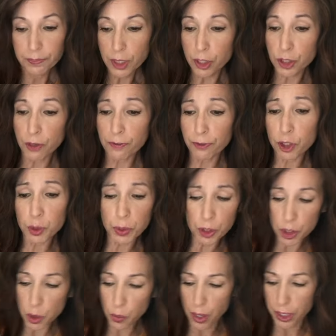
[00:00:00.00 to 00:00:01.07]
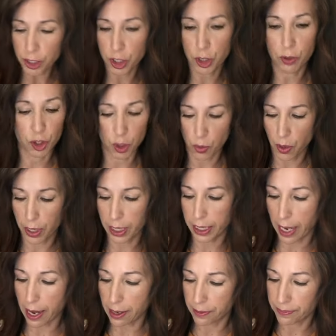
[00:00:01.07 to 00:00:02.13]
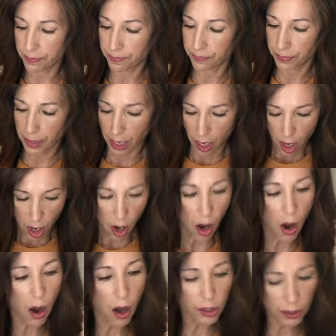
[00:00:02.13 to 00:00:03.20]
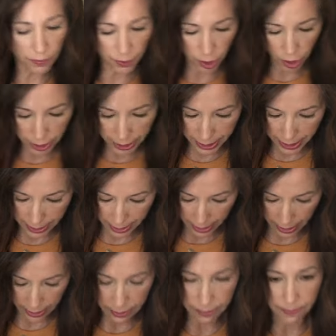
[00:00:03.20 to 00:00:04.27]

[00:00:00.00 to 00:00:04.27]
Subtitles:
So first what you wanna do is you wanna get all of your seasoning,